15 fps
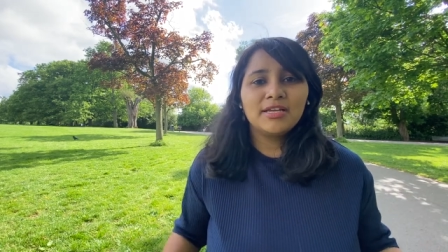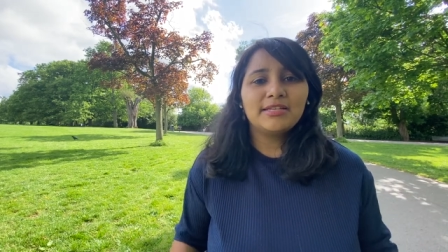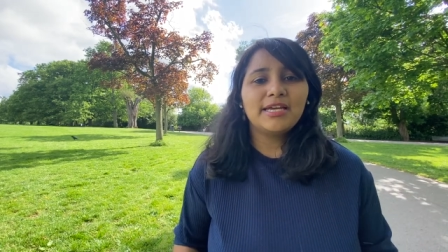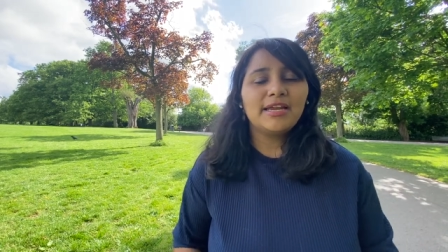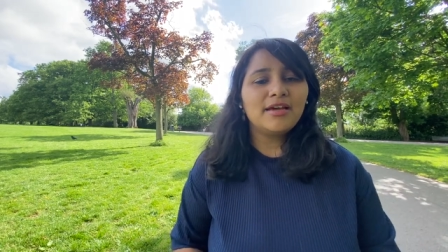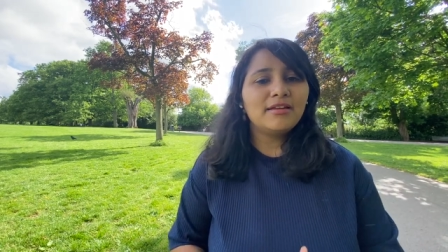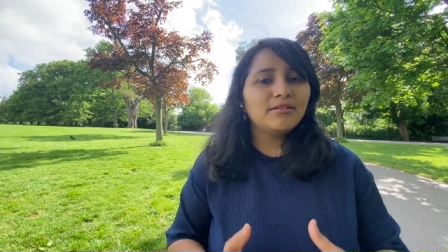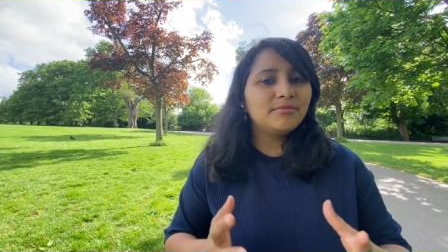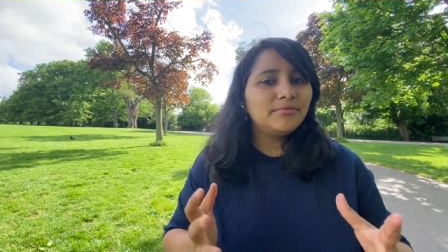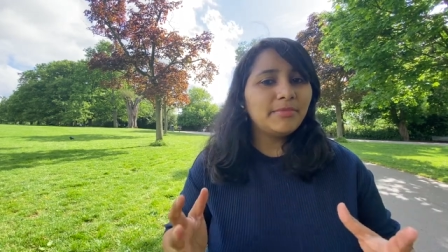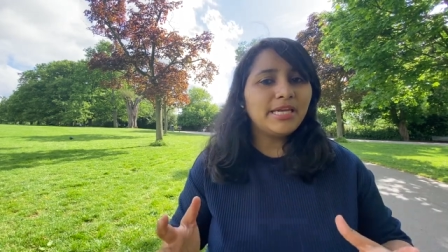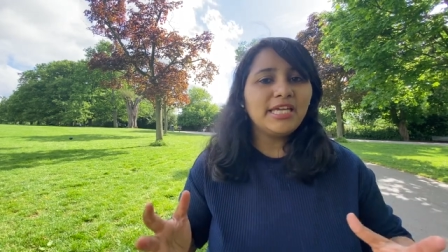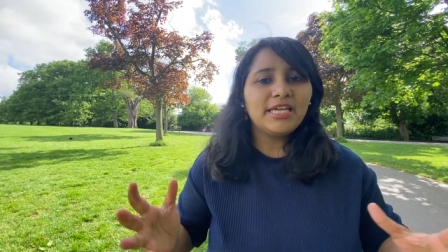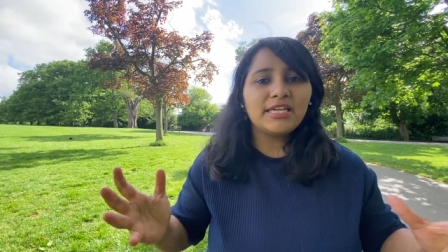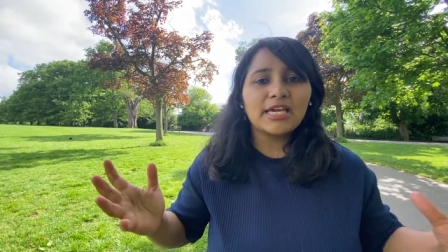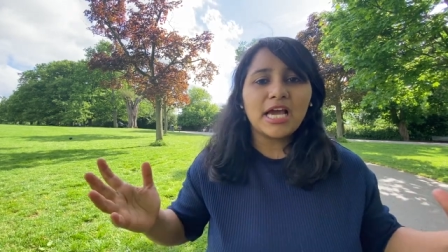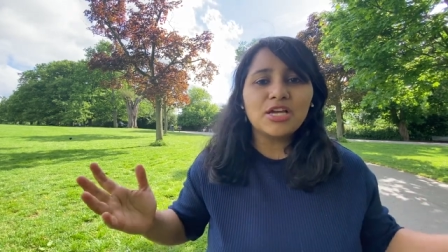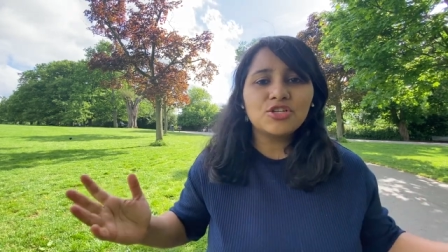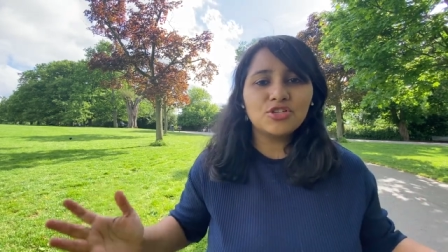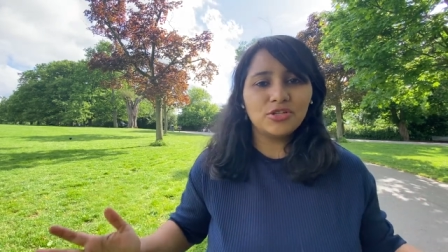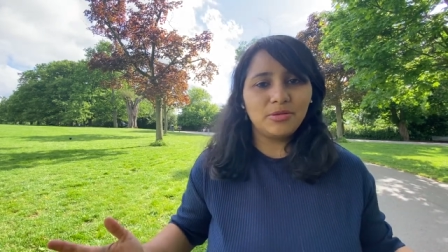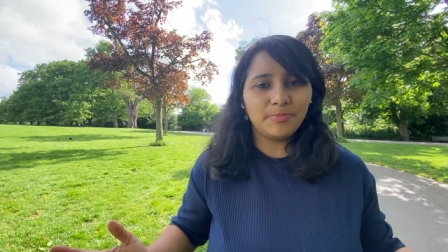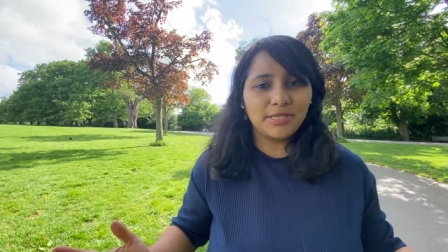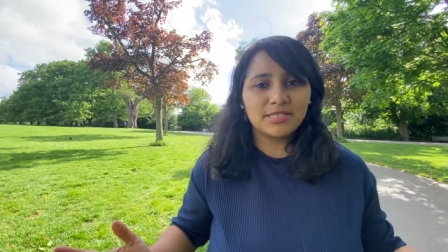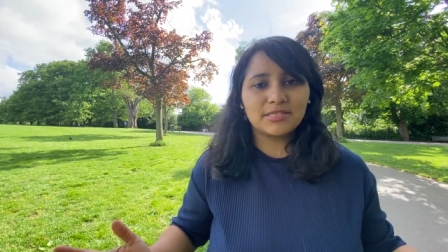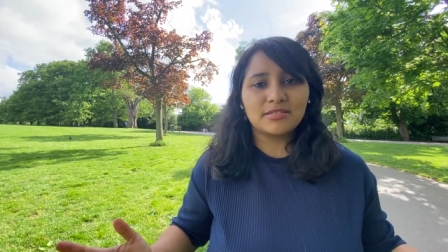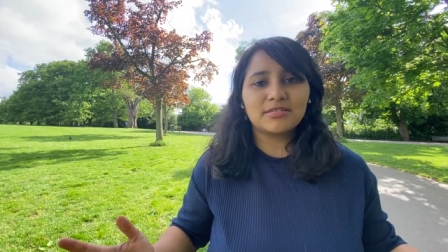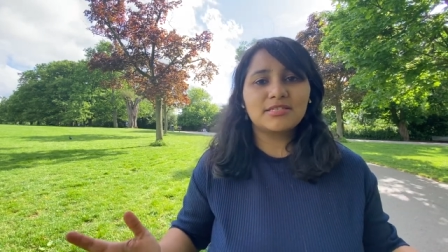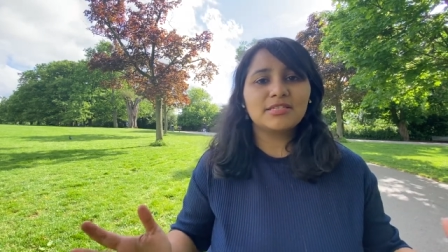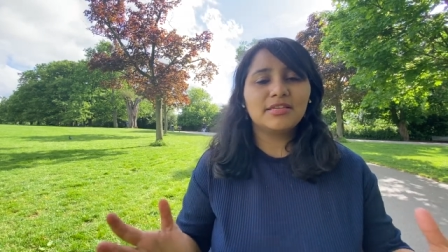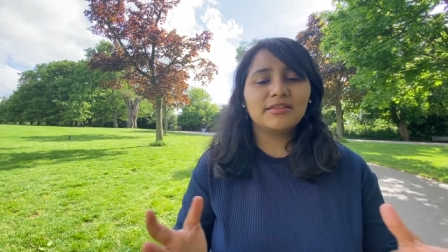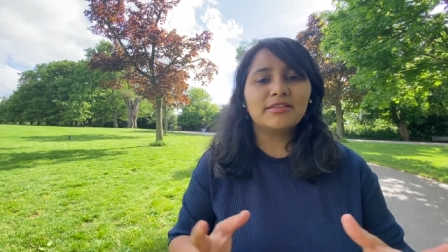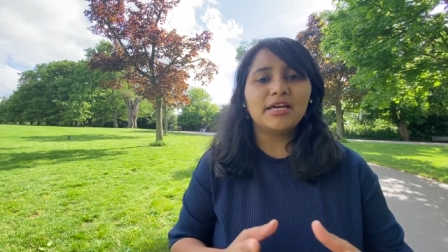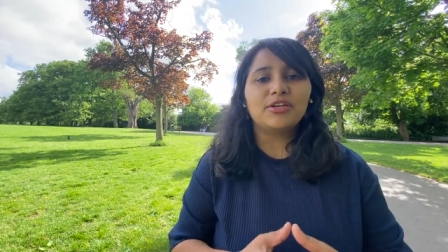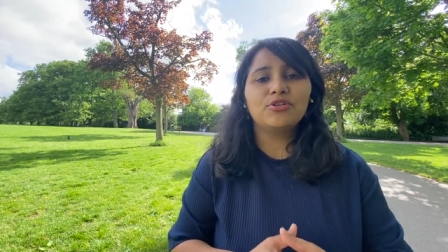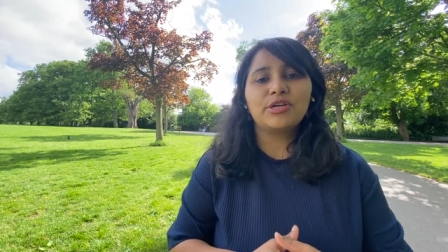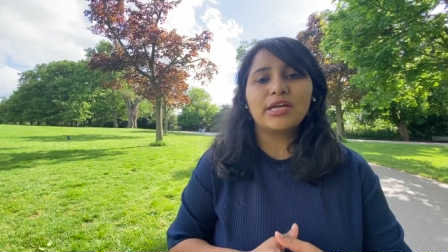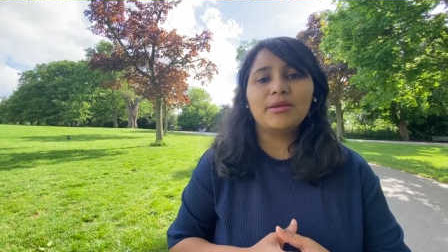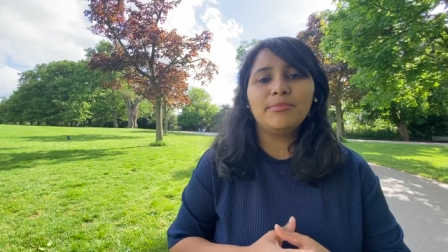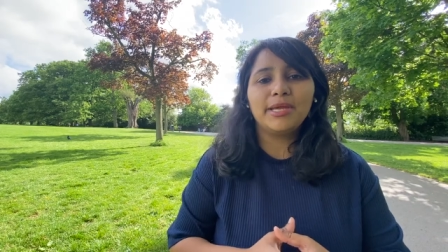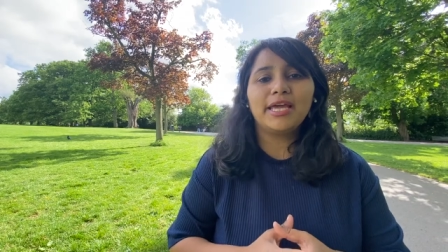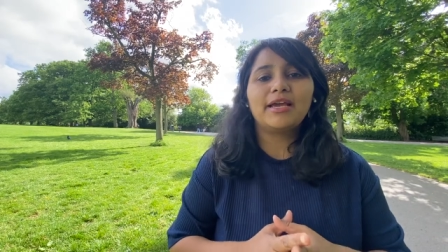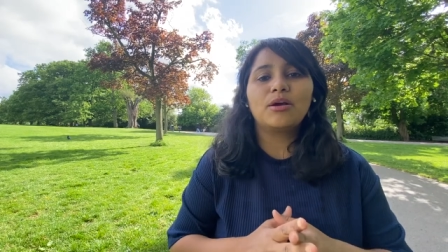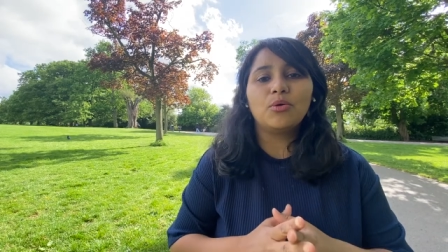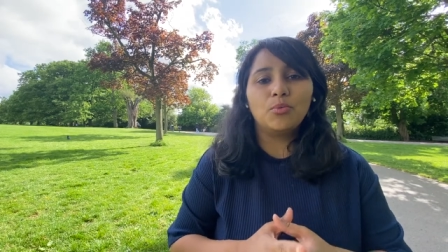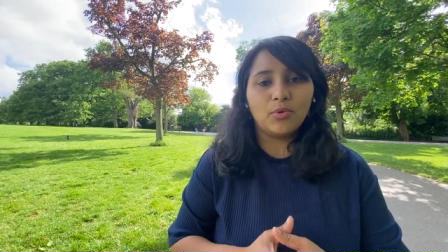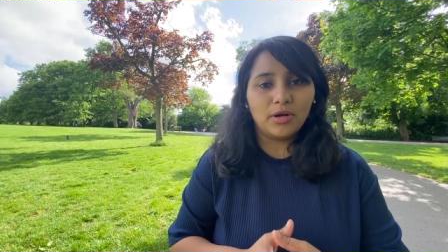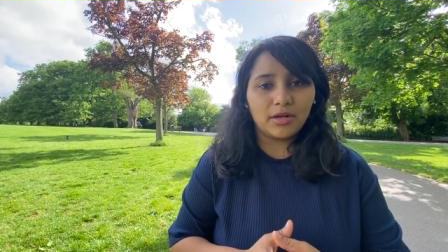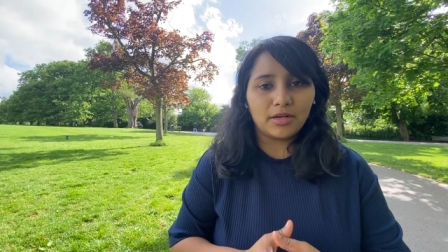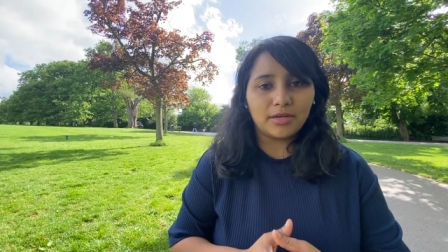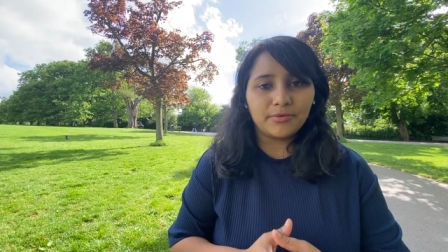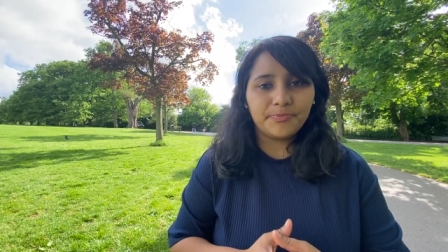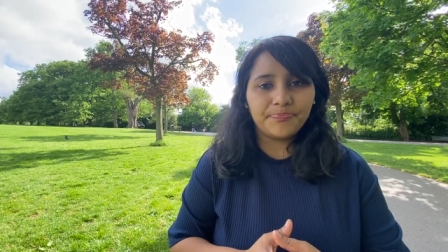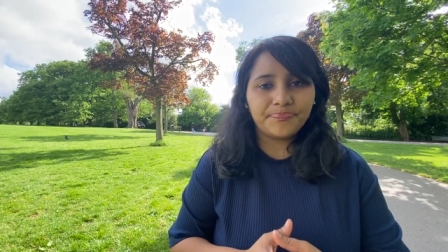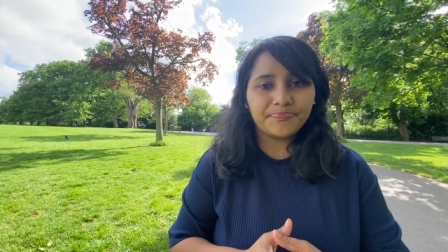There are many casual pieces that you can make work.